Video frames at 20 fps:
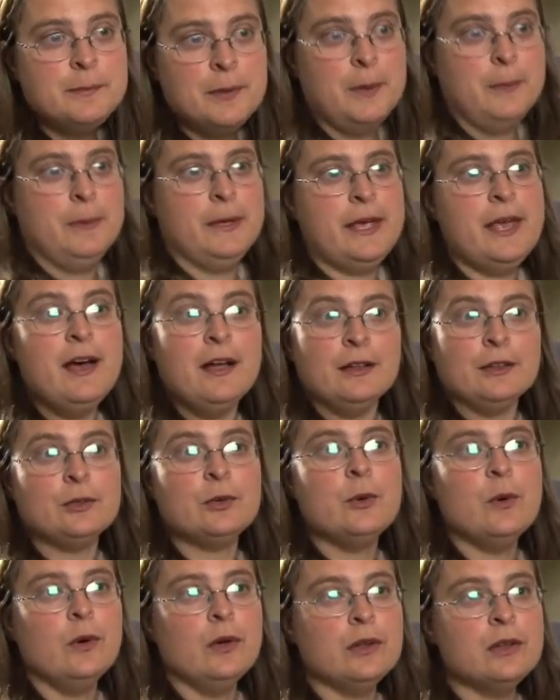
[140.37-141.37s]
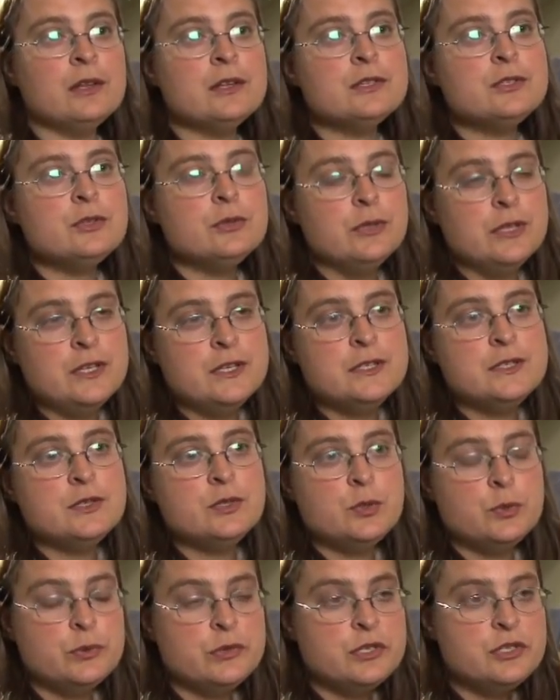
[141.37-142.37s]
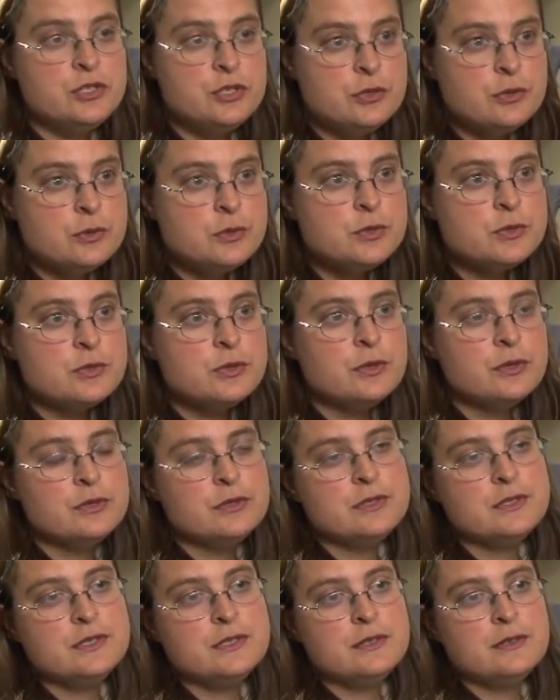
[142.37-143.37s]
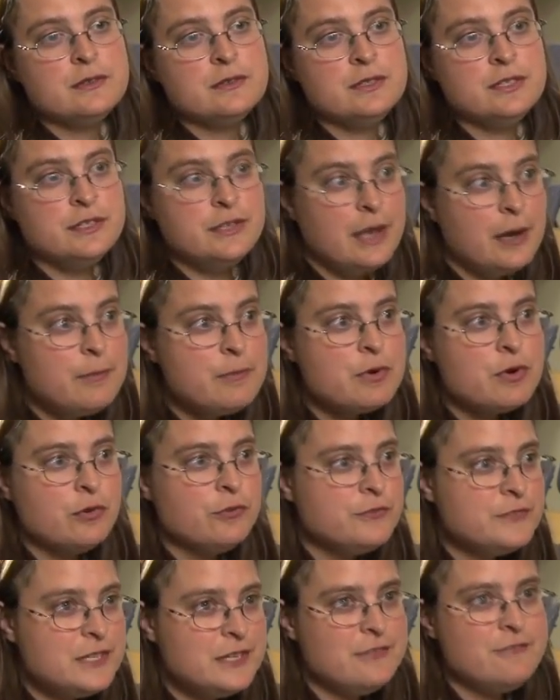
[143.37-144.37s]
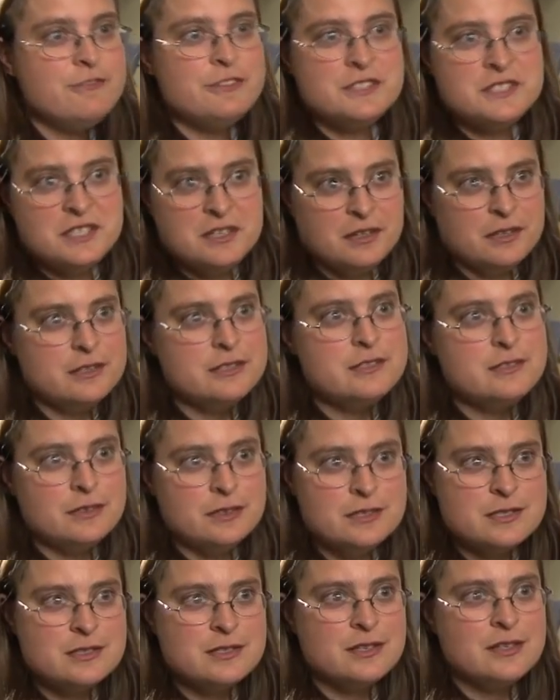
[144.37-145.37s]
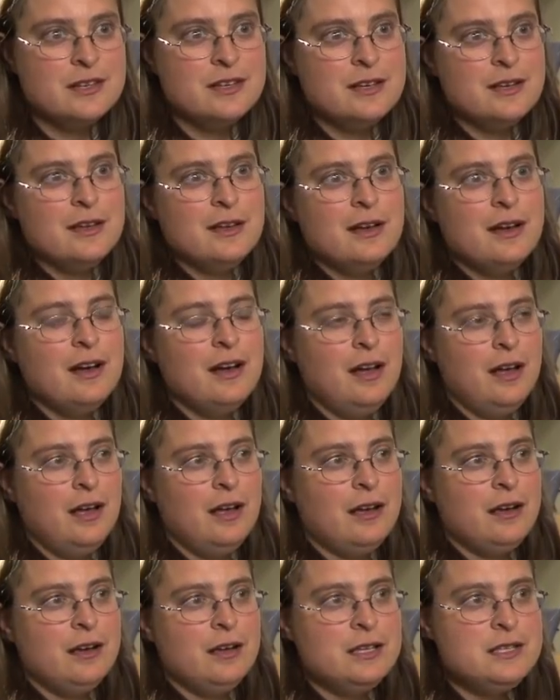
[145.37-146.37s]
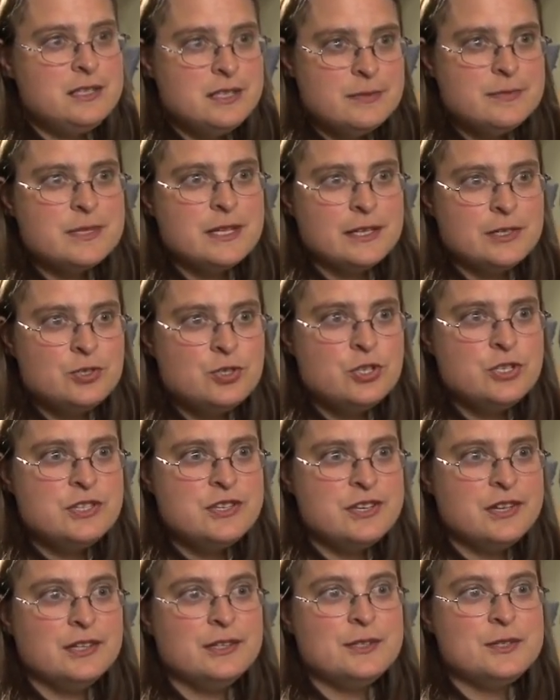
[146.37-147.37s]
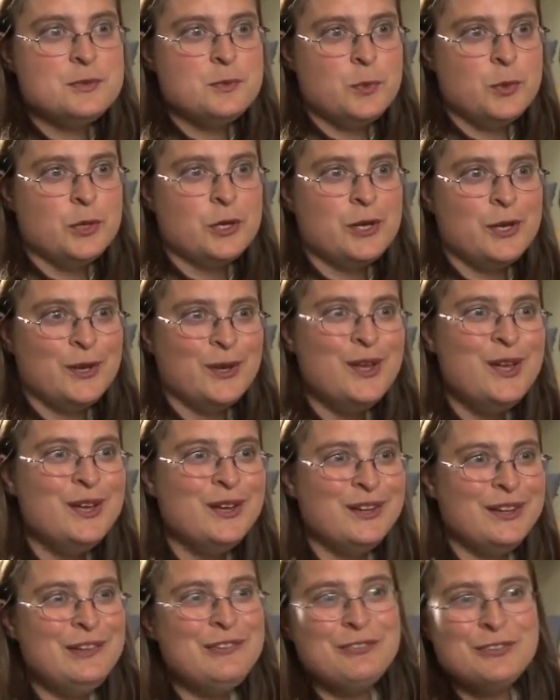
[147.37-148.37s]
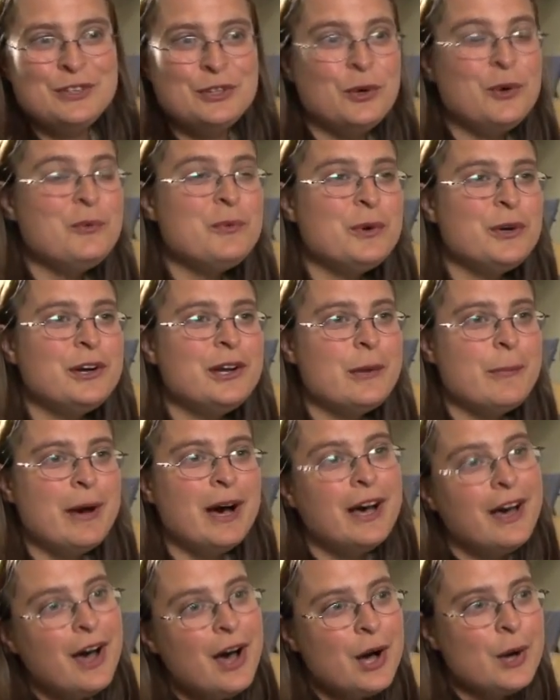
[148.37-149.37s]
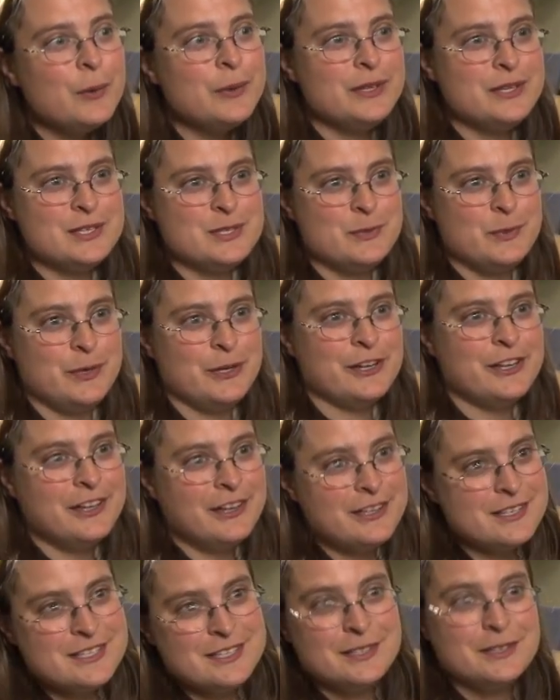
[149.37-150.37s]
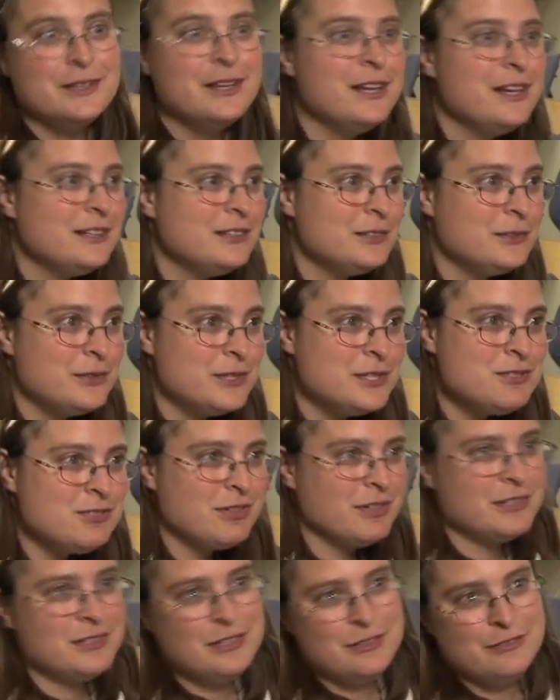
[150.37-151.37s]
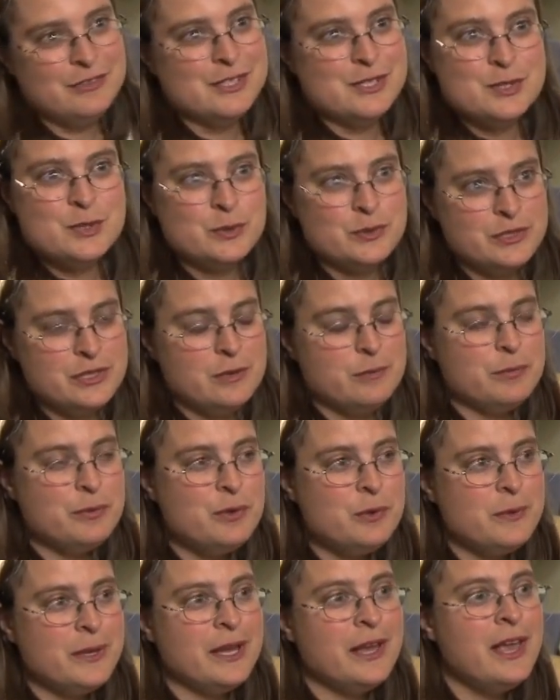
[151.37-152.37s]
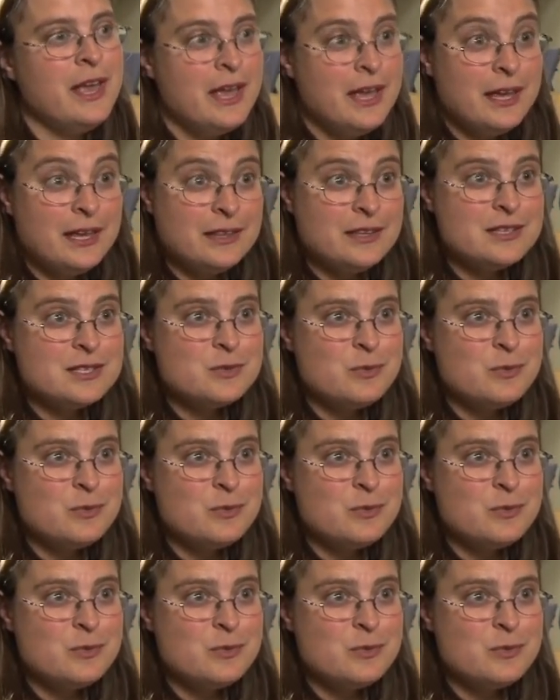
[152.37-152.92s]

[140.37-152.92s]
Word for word: public health goal to, is to reduce the number of teen fatalities, uh, it seems like GDL is working. if you don't worry about how it is working, is it the restrictiveness or the improving, it is